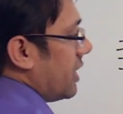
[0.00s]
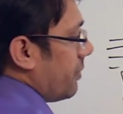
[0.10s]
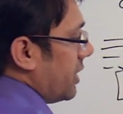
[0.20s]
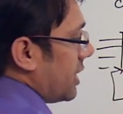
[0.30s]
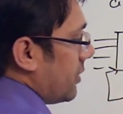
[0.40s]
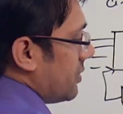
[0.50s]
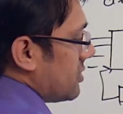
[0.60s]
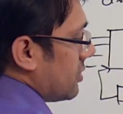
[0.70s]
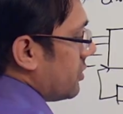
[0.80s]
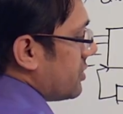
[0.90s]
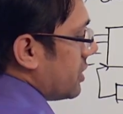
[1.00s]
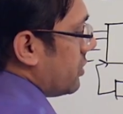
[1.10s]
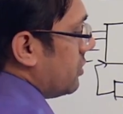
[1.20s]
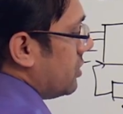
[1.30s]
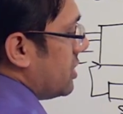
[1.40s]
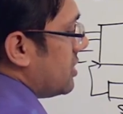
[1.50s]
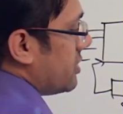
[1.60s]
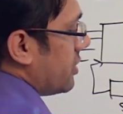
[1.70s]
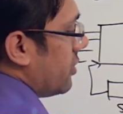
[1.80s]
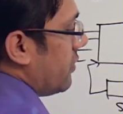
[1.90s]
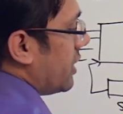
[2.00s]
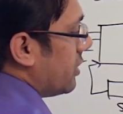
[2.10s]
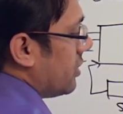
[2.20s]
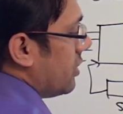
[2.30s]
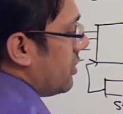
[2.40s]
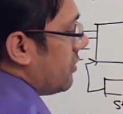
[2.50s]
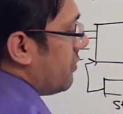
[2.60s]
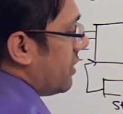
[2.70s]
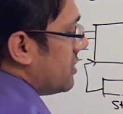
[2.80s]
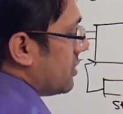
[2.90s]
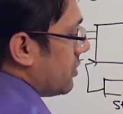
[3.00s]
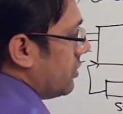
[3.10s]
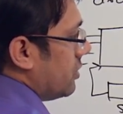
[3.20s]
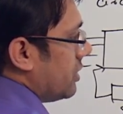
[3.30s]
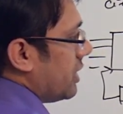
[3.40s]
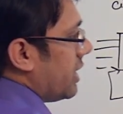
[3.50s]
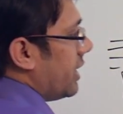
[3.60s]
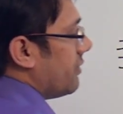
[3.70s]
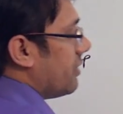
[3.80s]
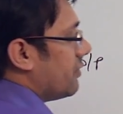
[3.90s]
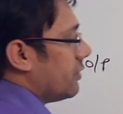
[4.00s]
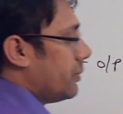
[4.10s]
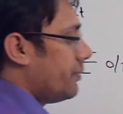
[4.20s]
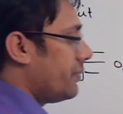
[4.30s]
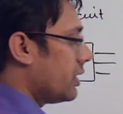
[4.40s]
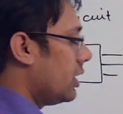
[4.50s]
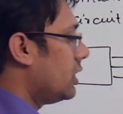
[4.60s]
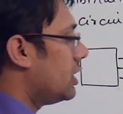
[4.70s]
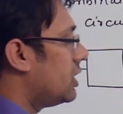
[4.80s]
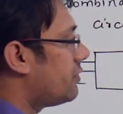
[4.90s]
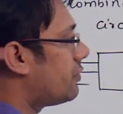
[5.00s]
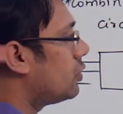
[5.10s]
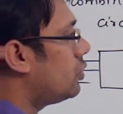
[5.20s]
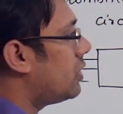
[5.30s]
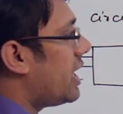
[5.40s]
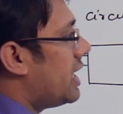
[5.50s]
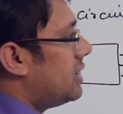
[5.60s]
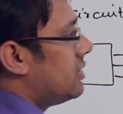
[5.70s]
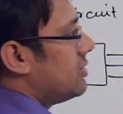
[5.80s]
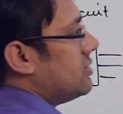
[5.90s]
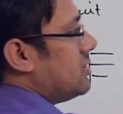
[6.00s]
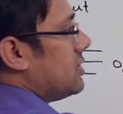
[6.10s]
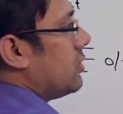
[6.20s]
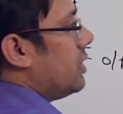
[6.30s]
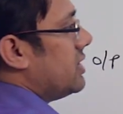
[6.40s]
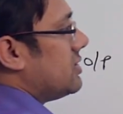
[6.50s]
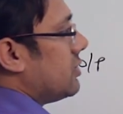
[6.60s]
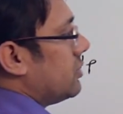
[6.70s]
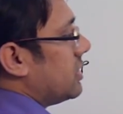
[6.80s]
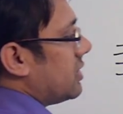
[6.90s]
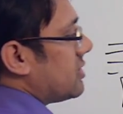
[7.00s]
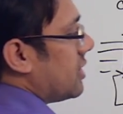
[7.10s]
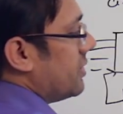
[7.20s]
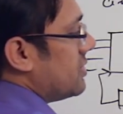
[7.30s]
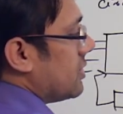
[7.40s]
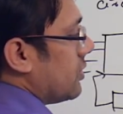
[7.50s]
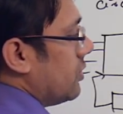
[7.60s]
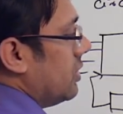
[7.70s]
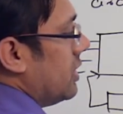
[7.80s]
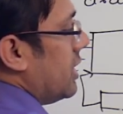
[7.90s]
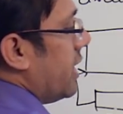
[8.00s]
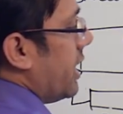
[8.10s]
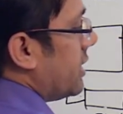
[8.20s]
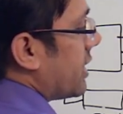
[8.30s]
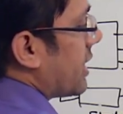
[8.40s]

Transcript: AB can be 0, 0, 0, 1, 1, 0, and 1, 1. If you add 0 and 0, then the sum is 0 and the